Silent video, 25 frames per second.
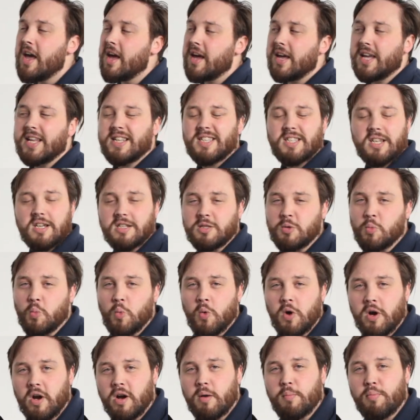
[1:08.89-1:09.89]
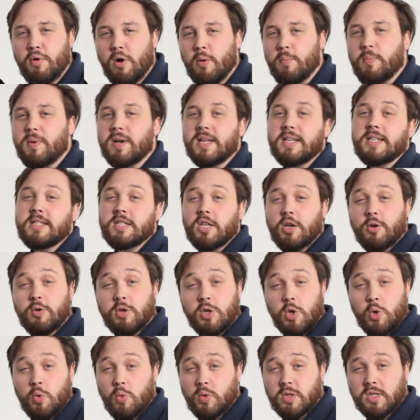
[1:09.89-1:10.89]
it doesn't work properly, so
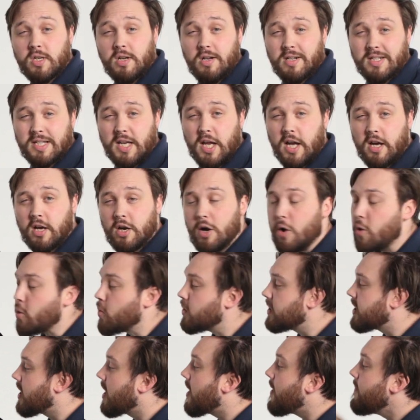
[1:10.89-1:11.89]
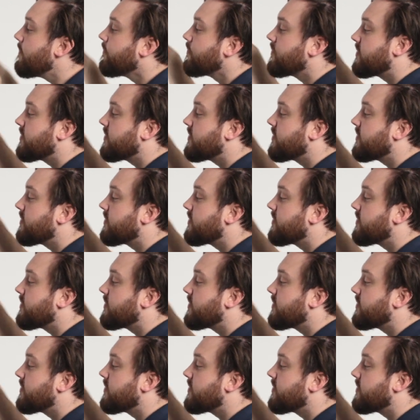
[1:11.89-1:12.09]
you start to get colder.